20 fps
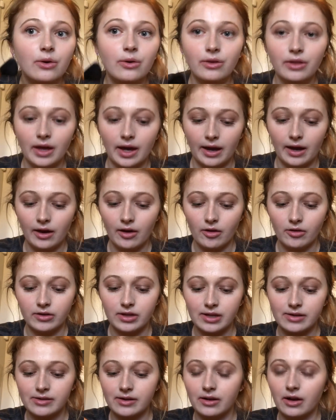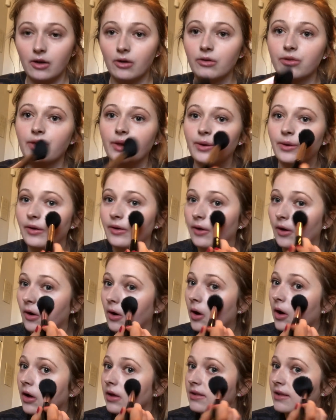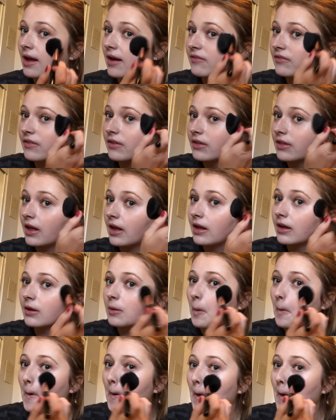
who the hell doesn't know that dogs have like